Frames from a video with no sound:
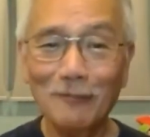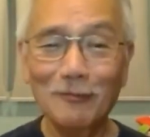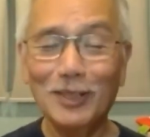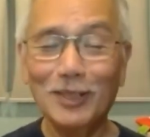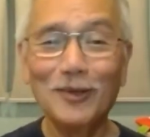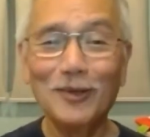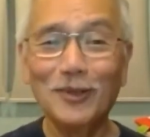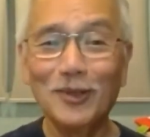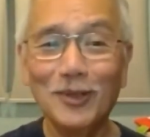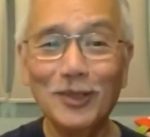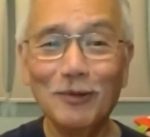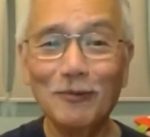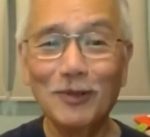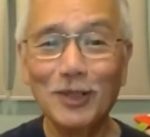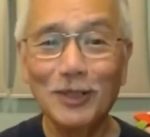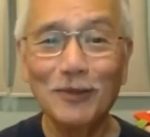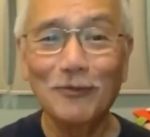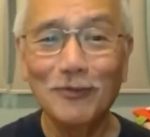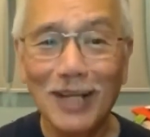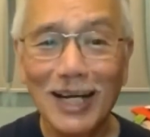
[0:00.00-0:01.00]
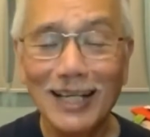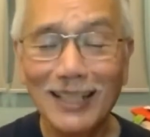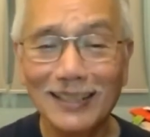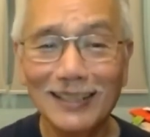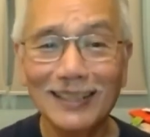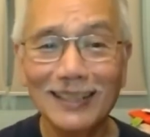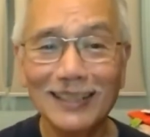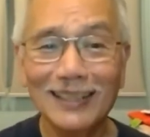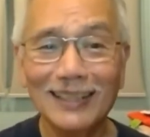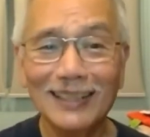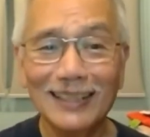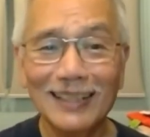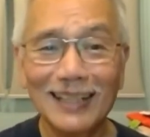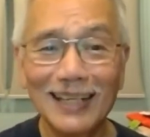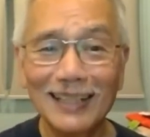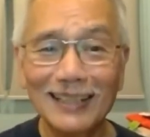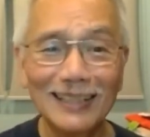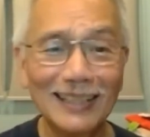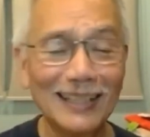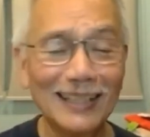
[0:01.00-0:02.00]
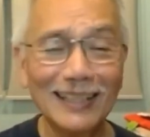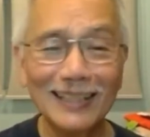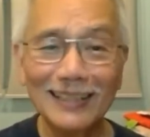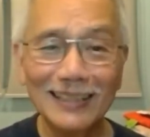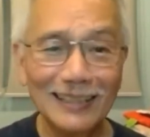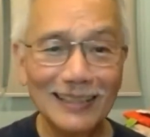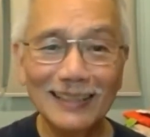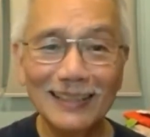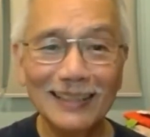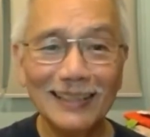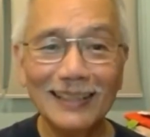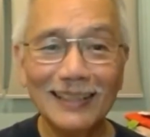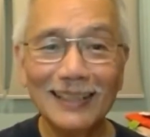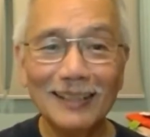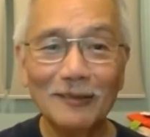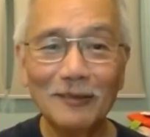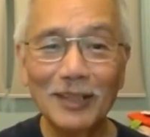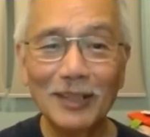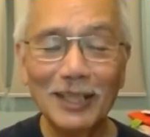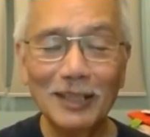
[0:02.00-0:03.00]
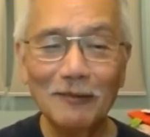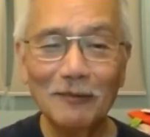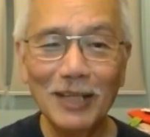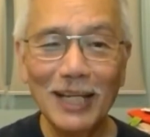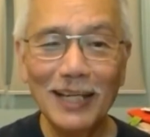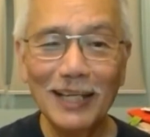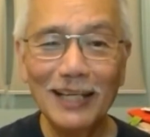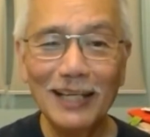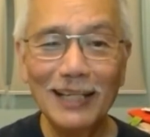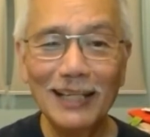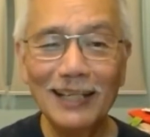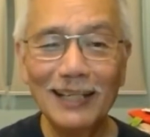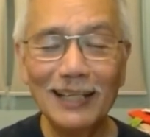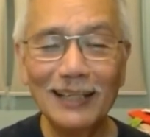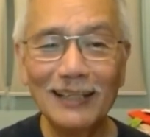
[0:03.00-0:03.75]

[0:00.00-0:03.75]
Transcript: Again, we don't know the Word of God, and and we, we